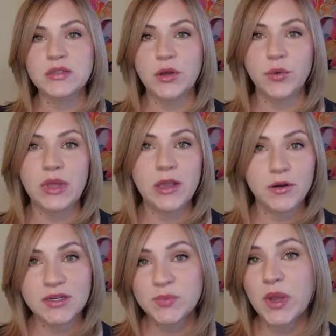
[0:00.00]
So
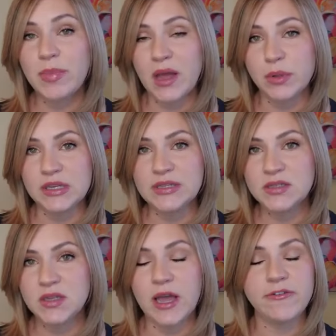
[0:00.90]
here is my Babyliss